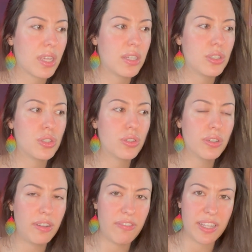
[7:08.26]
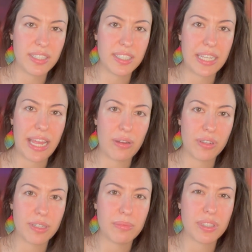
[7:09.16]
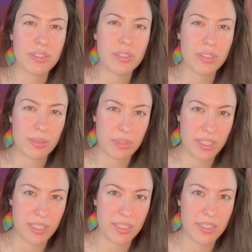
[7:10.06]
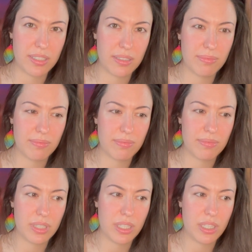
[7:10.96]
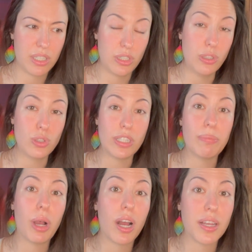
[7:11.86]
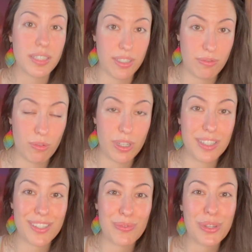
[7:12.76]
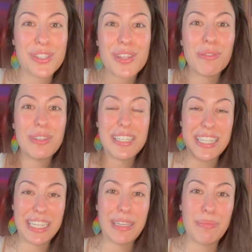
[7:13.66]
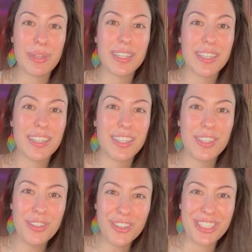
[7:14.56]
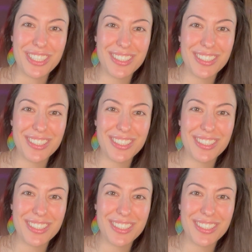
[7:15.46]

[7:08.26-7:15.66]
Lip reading: certain events and outcomes and circumstances, usually positive ones that we deem good,